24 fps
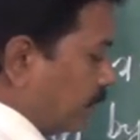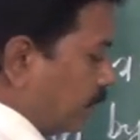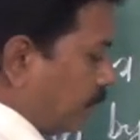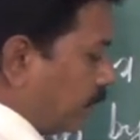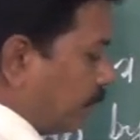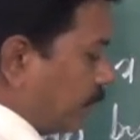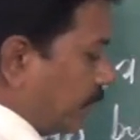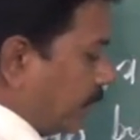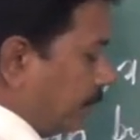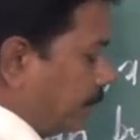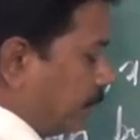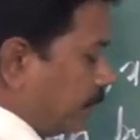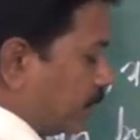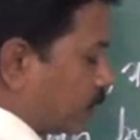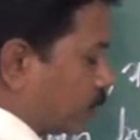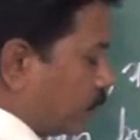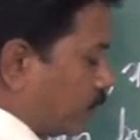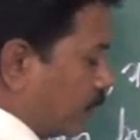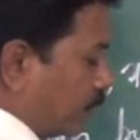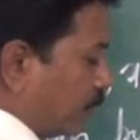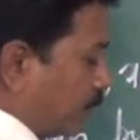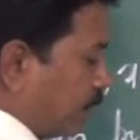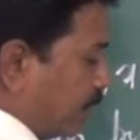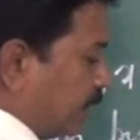5 plus
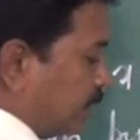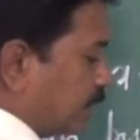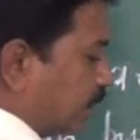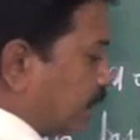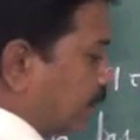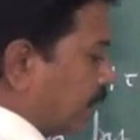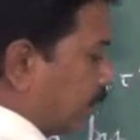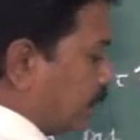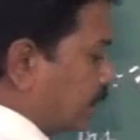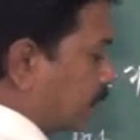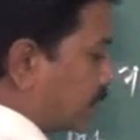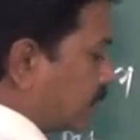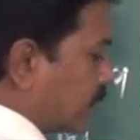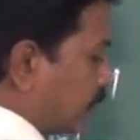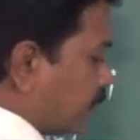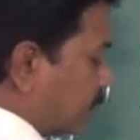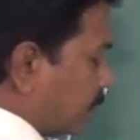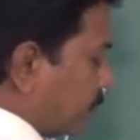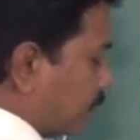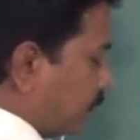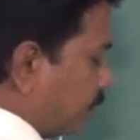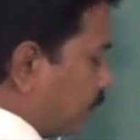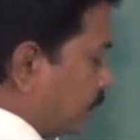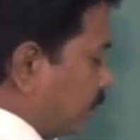1 by
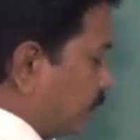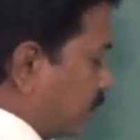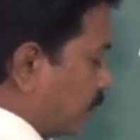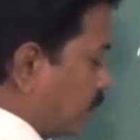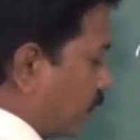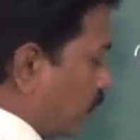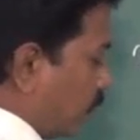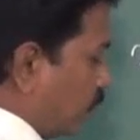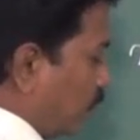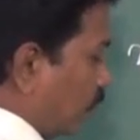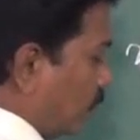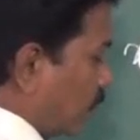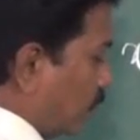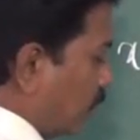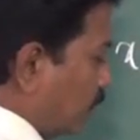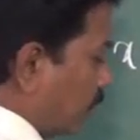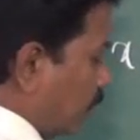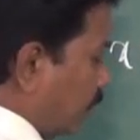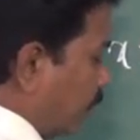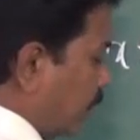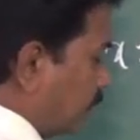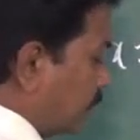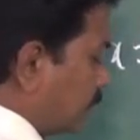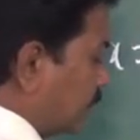6, or
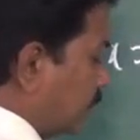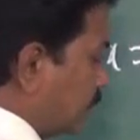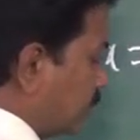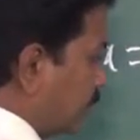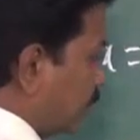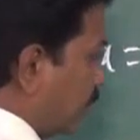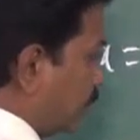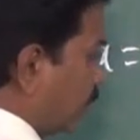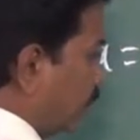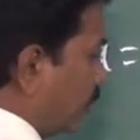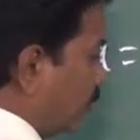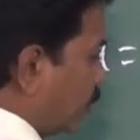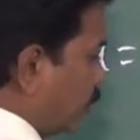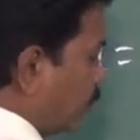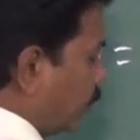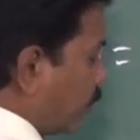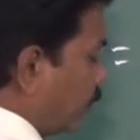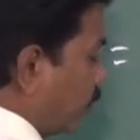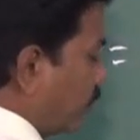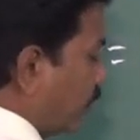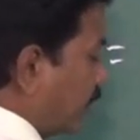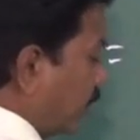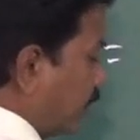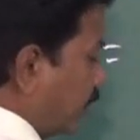x is equal to
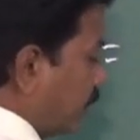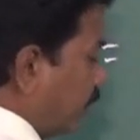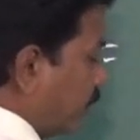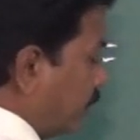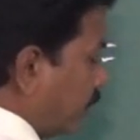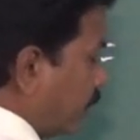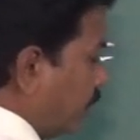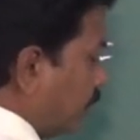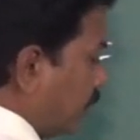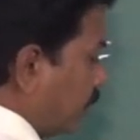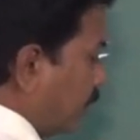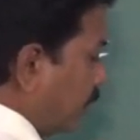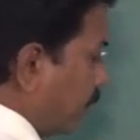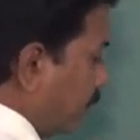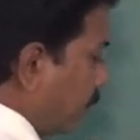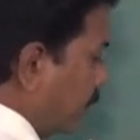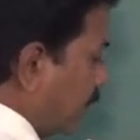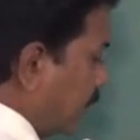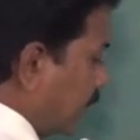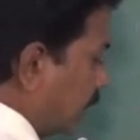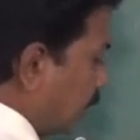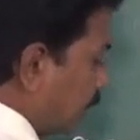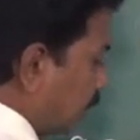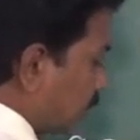5
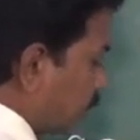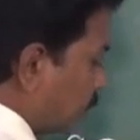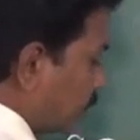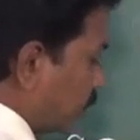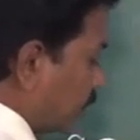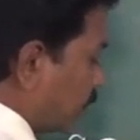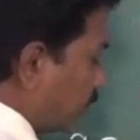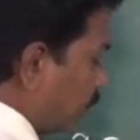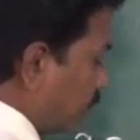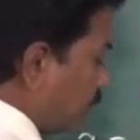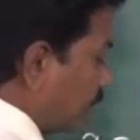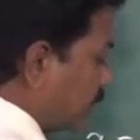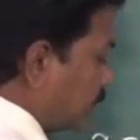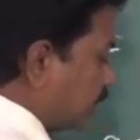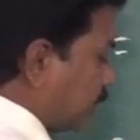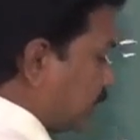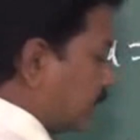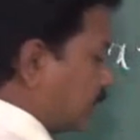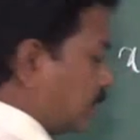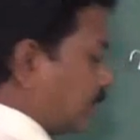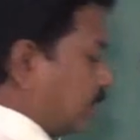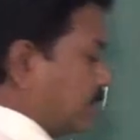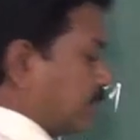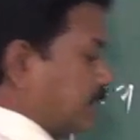minus 1 by
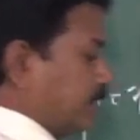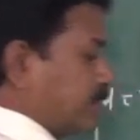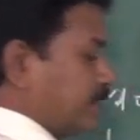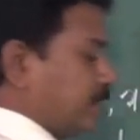6.